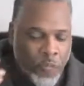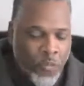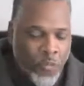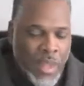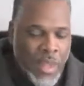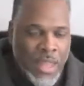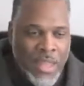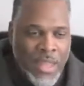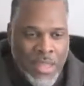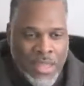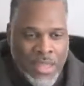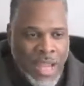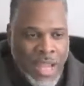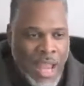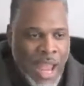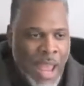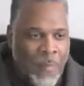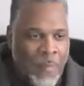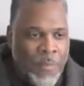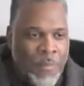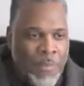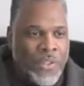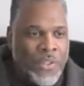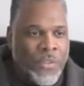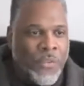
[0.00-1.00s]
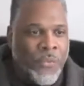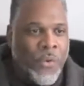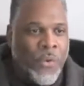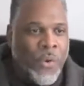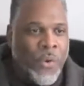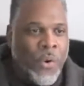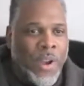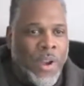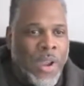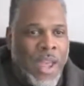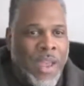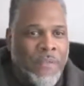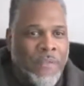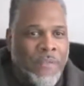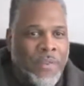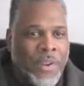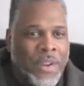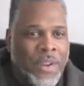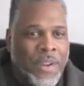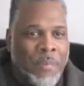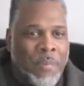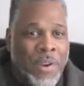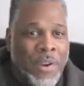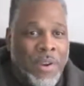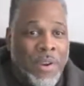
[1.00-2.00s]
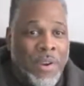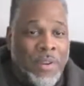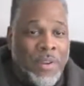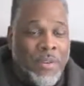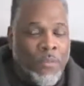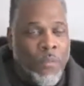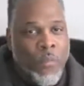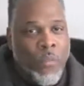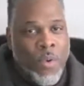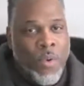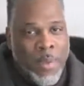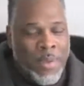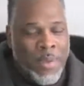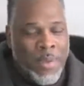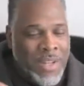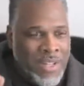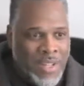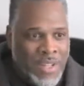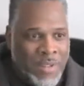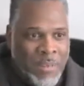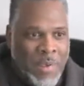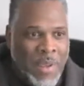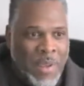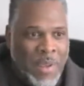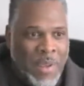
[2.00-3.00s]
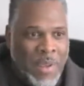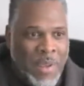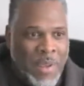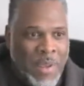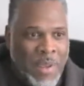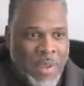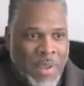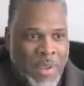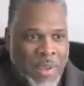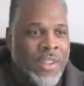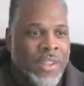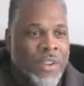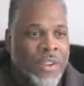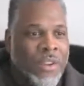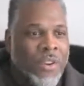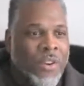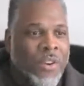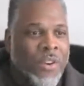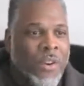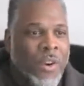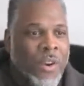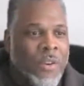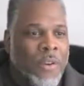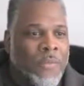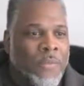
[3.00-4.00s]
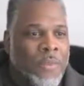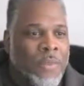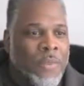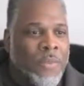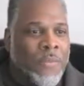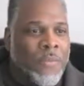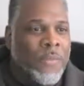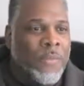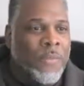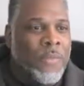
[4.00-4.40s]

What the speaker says: this happens for African-American women, especially, are often